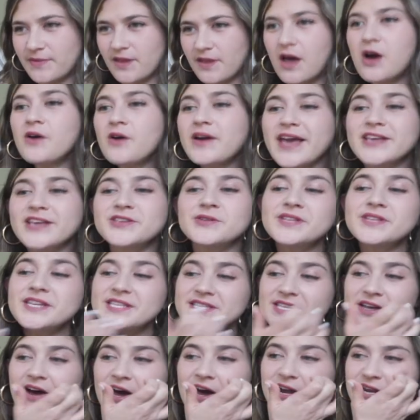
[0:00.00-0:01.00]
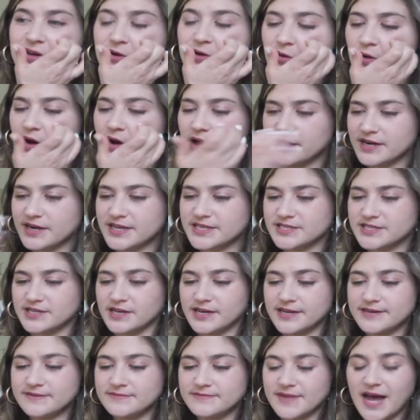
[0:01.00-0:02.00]
Okay, so at least the audio quality is
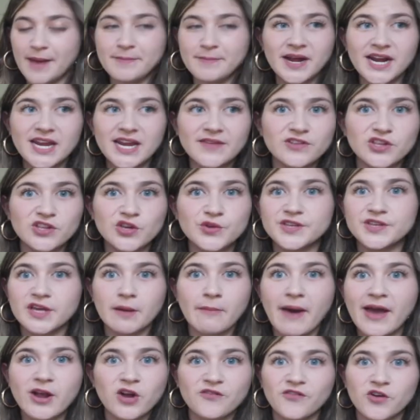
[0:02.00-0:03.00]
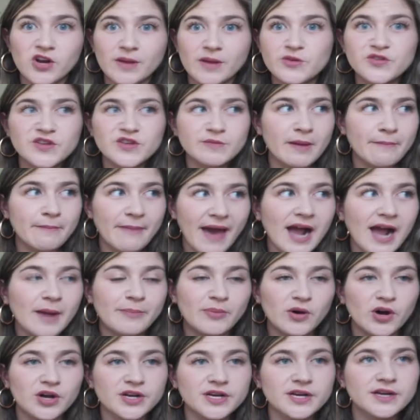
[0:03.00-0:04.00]
good. I'm not even using a microphone. I'm using my
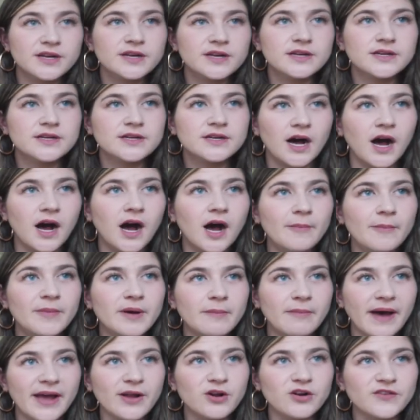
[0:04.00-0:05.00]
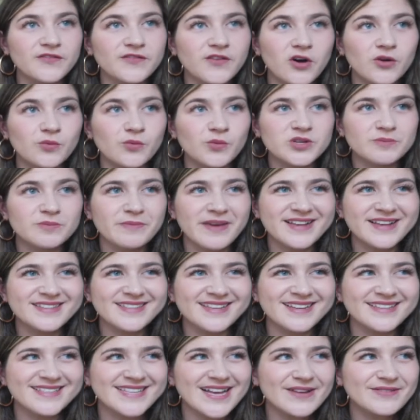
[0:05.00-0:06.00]
MacBook microphone, which makes
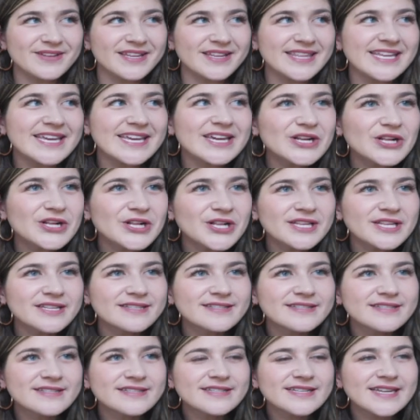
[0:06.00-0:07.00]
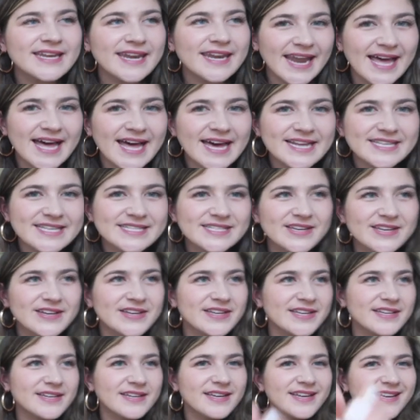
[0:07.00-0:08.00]
things sound a little not as
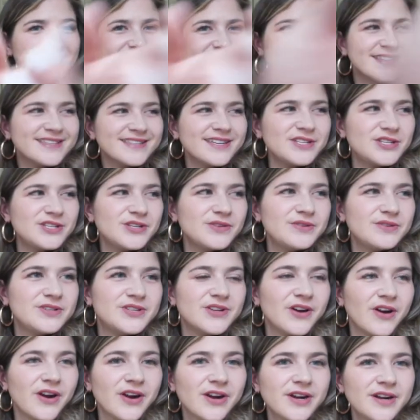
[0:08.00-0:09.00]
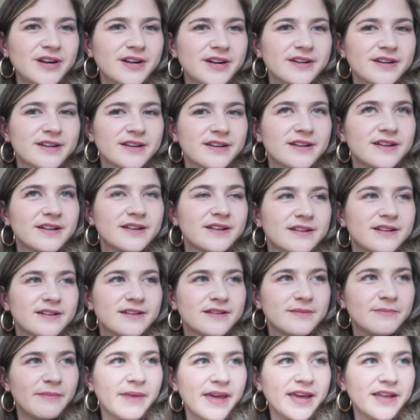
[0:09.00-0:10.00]
good. Is it too dark?
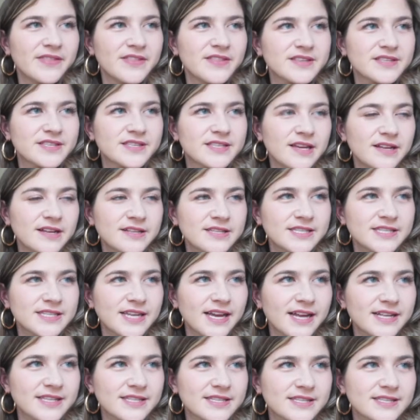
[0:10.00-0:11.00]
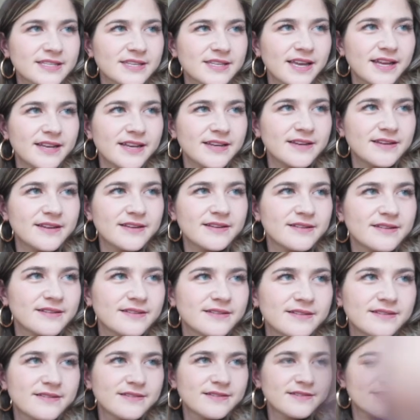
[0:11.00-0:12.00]
Man, the sun sets and
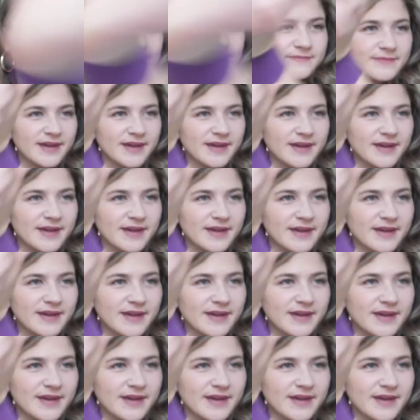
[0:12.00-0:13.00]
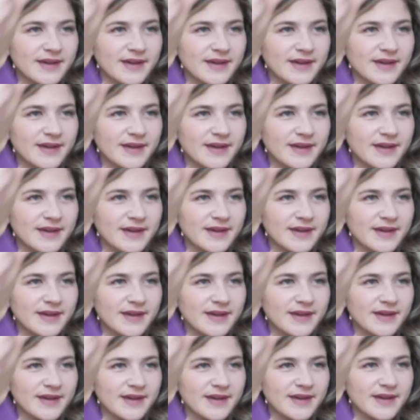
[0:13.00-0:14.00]
my eyes just stop being
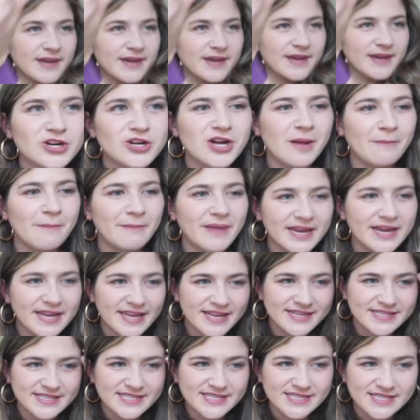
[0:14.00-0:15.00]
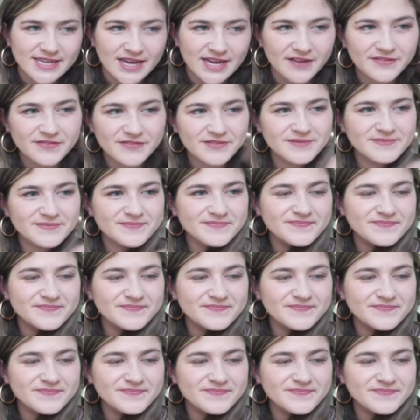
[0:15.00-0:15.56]
blue and they turn all muddy and stuff.